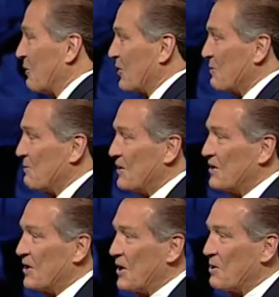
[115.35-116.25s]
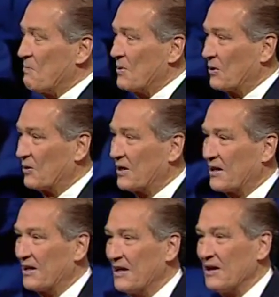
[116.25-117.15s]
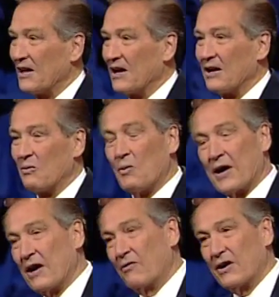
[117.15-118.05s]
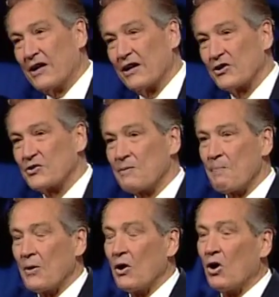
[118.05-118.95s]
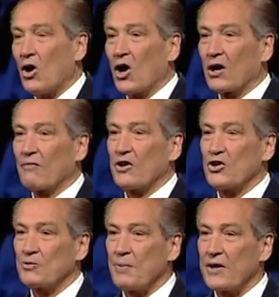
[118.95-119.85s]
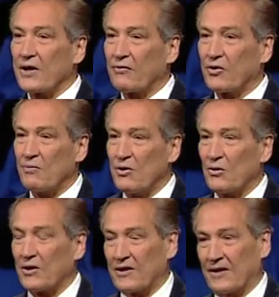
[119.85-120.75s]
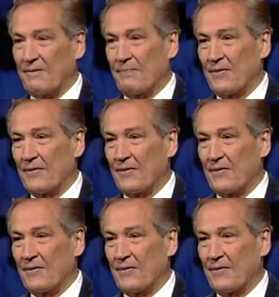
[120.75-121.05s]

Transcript: whether it be a building, uh, whatever it is, all of these speak of community.